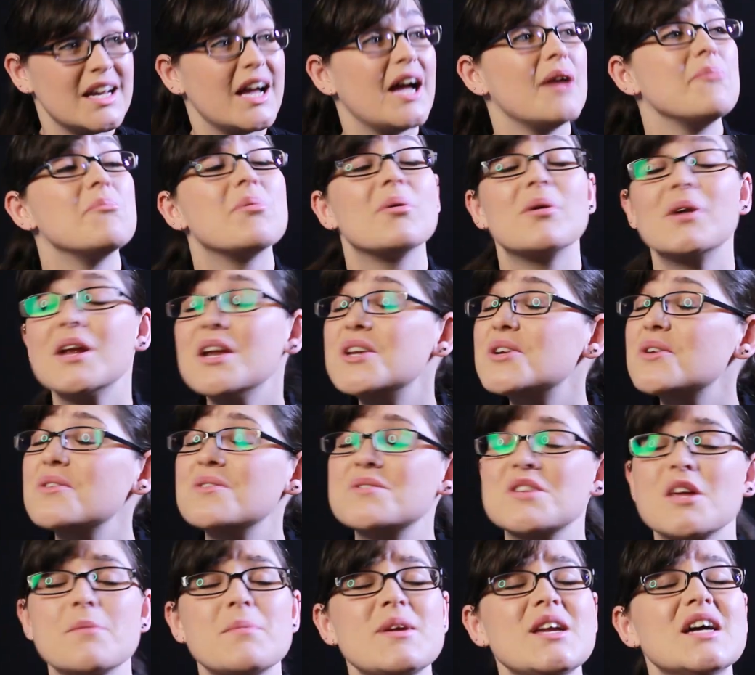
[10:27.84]
I'm pretty sure
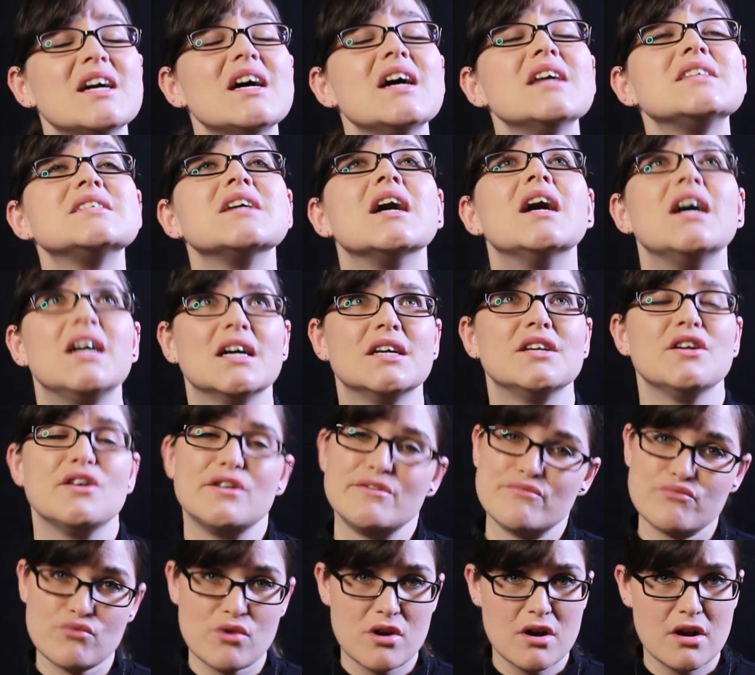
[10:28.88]
there's gonna be a ton
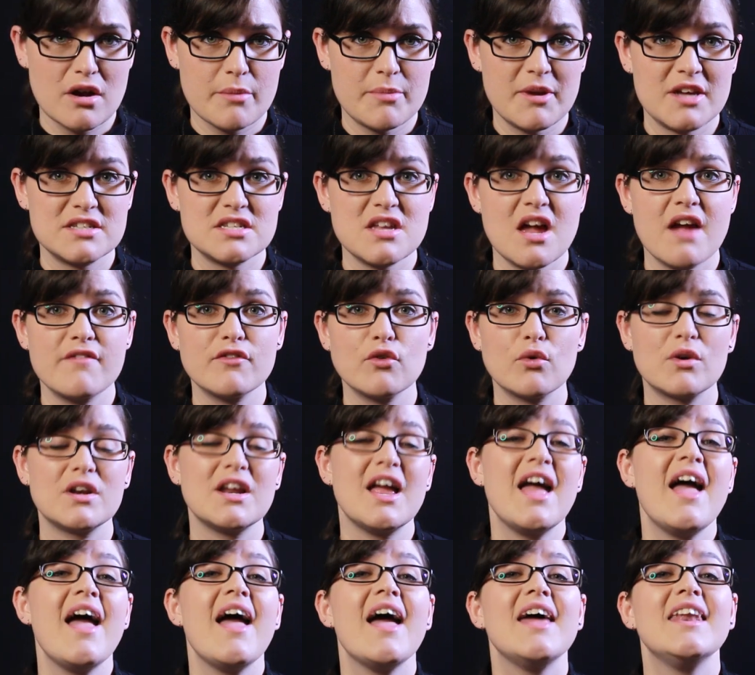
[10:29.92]
of work because everyone
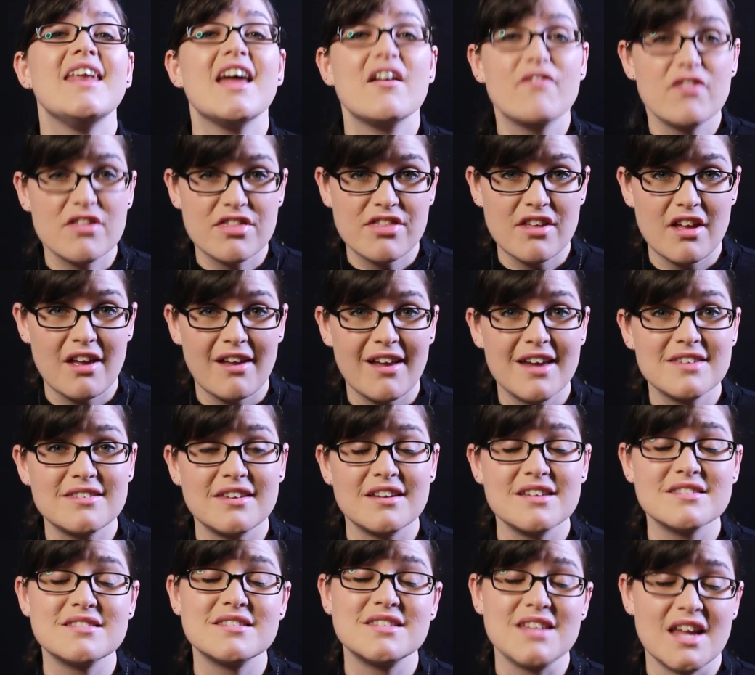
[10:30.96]
and everything is
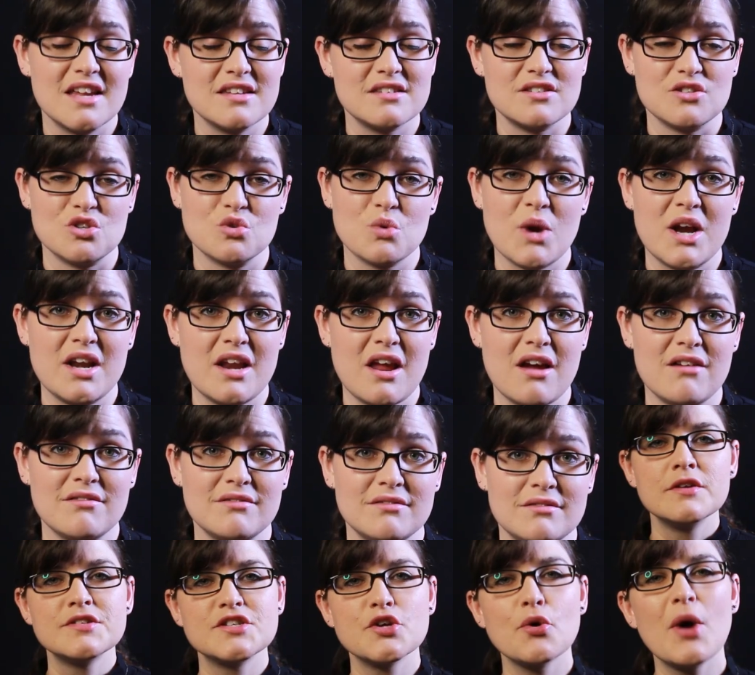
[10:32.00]
at a standstill right now.
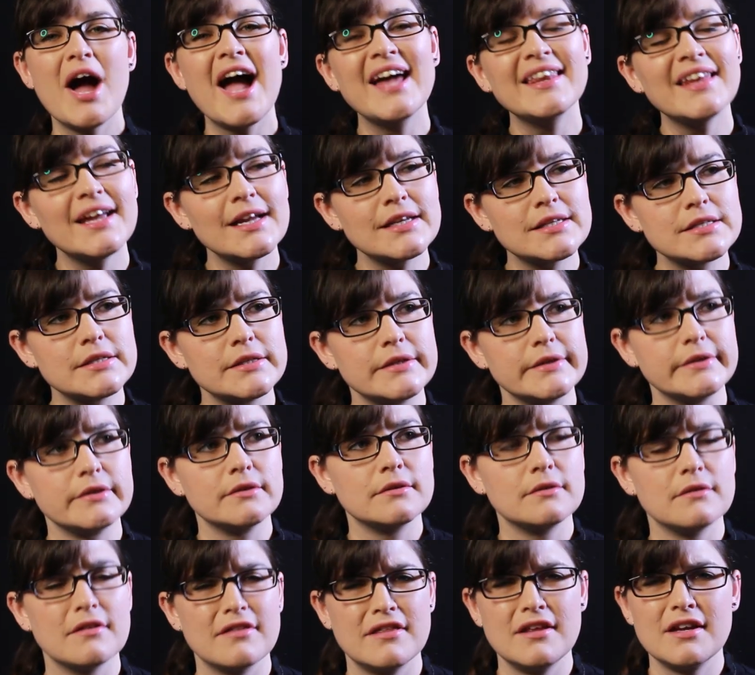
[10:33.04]
So I like to
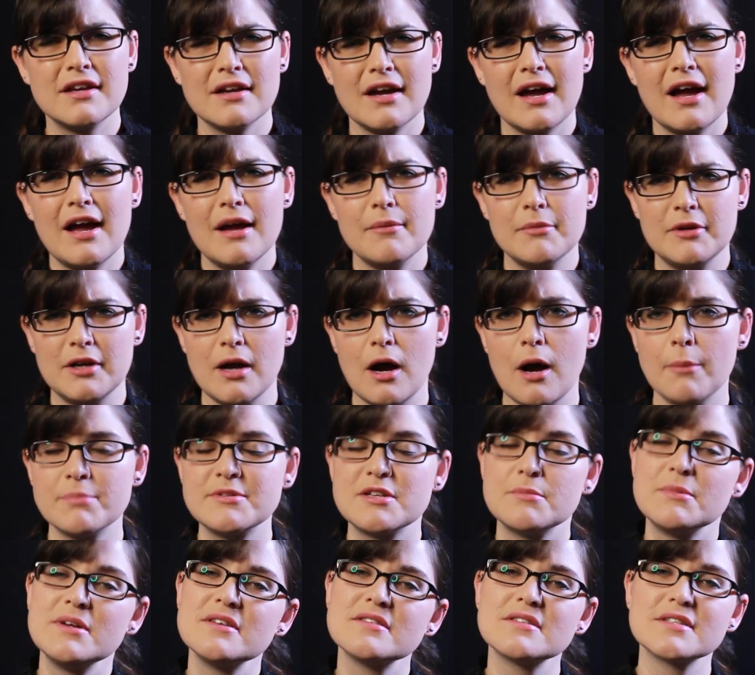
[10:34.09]
think I'm an
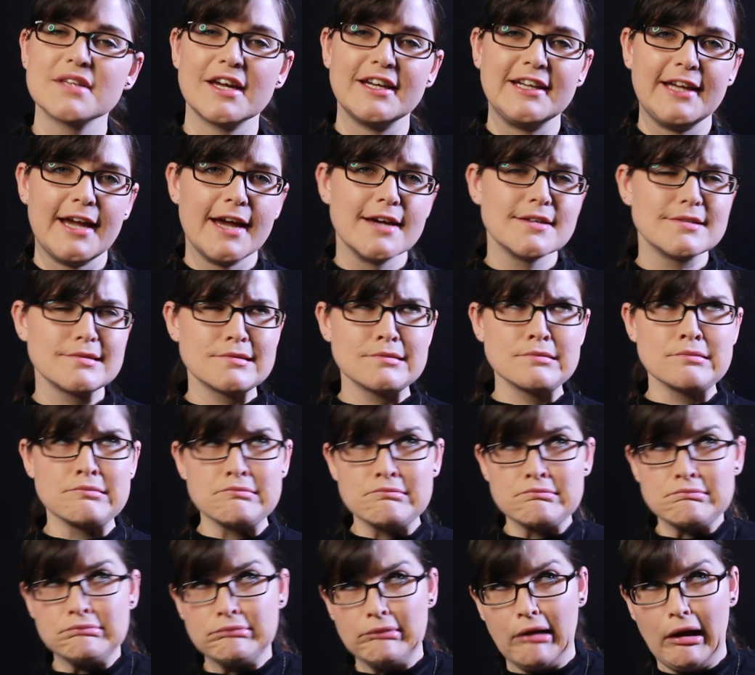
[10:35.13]
optimist, I guess.
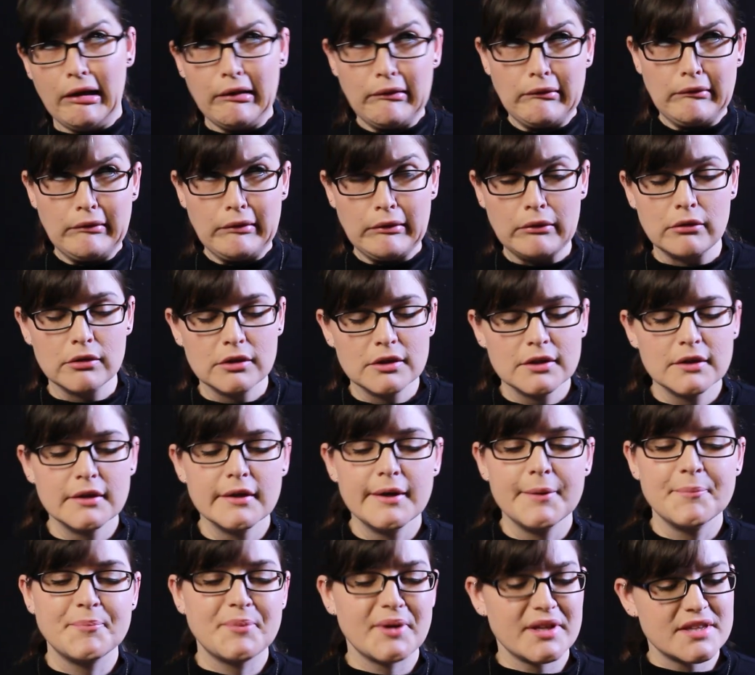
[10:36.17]
I don't know.
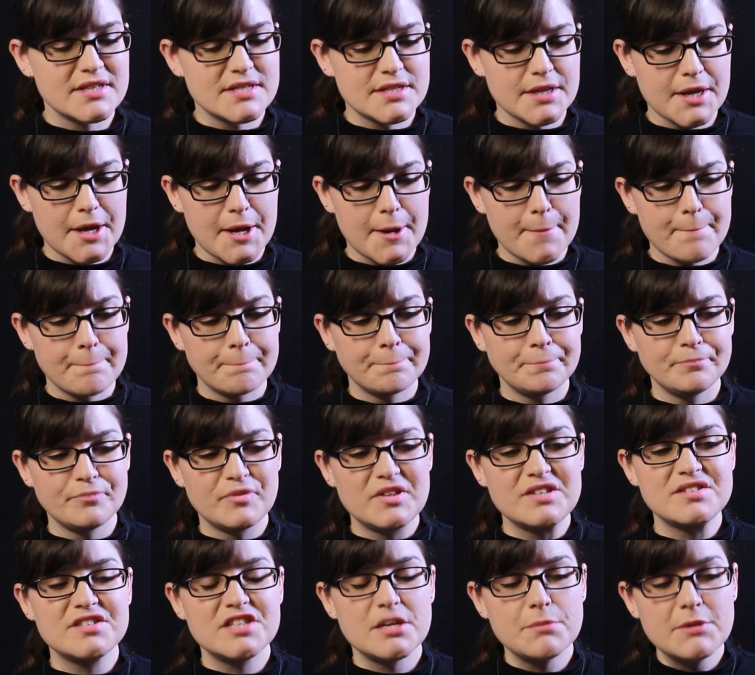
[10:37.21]
But um,
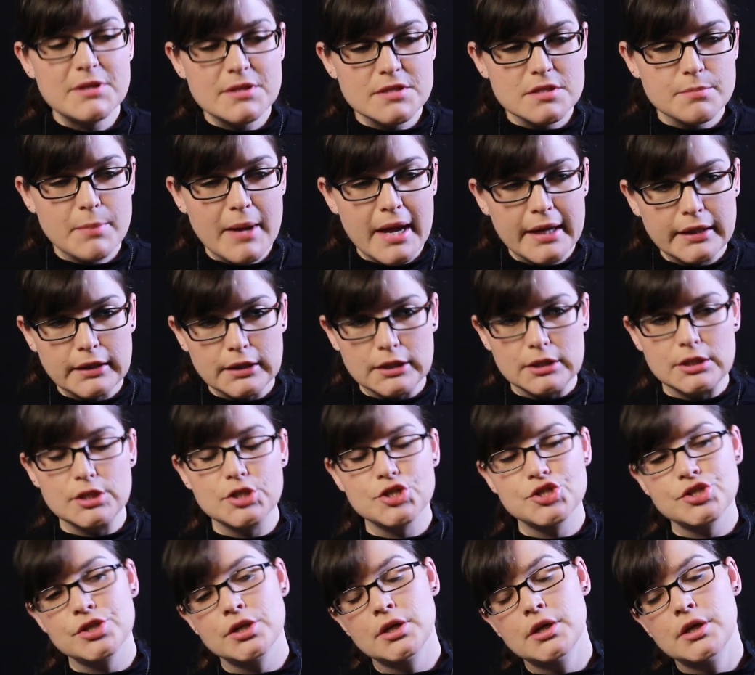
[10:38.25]
the stimulus
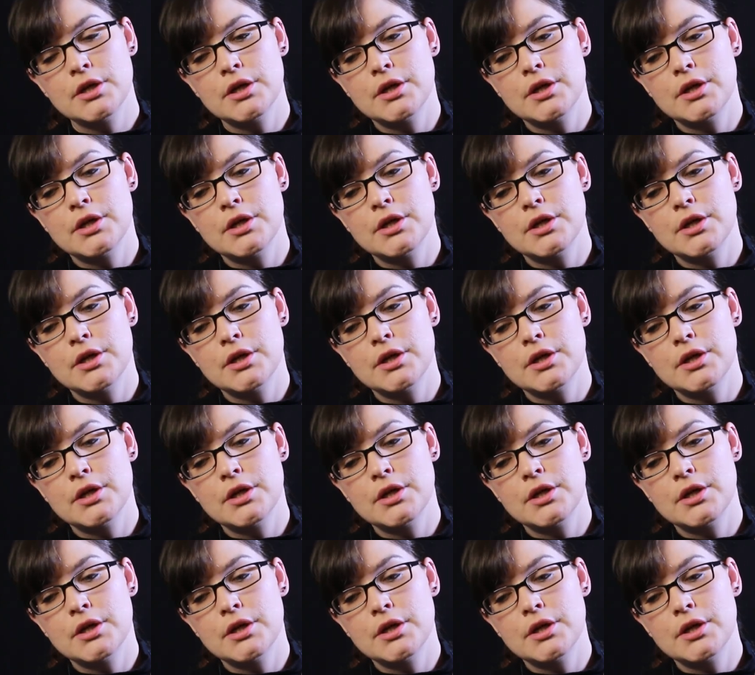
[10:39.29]
package